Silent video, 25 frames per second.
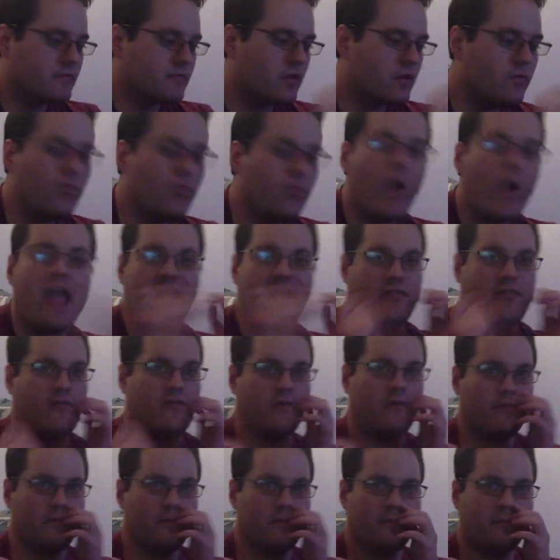Wait.
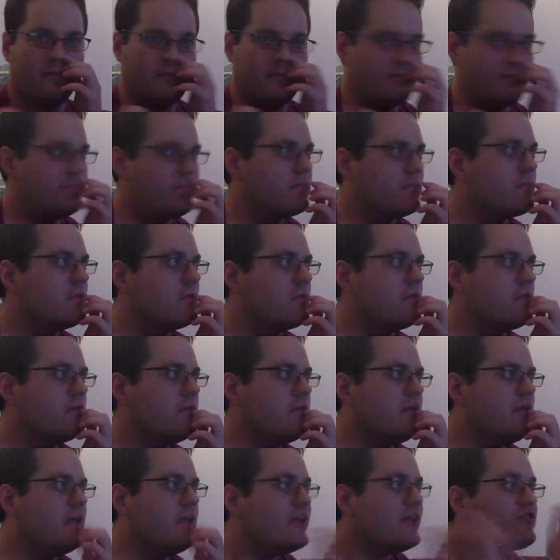
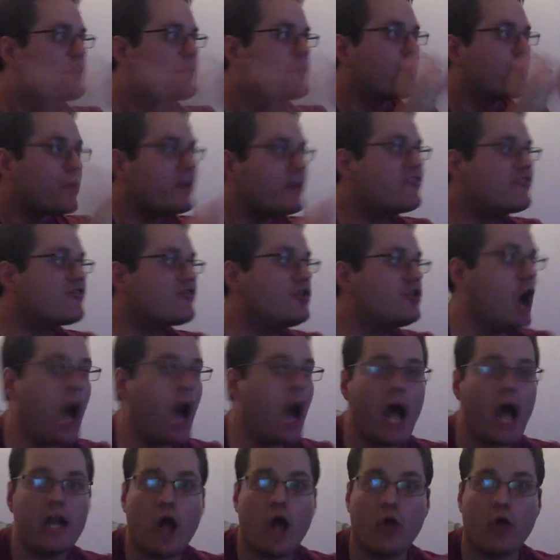Is the prince
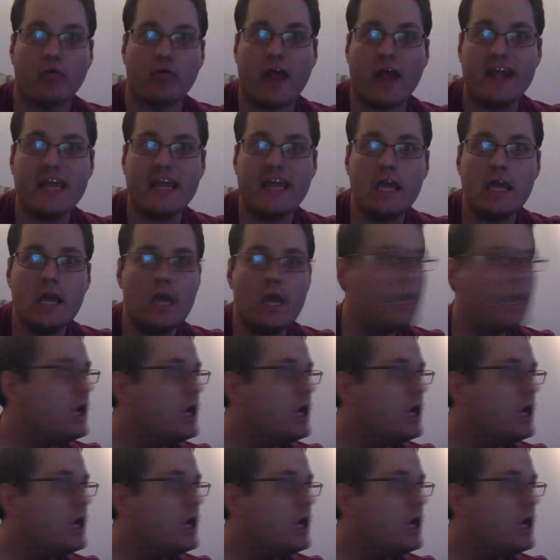gone already?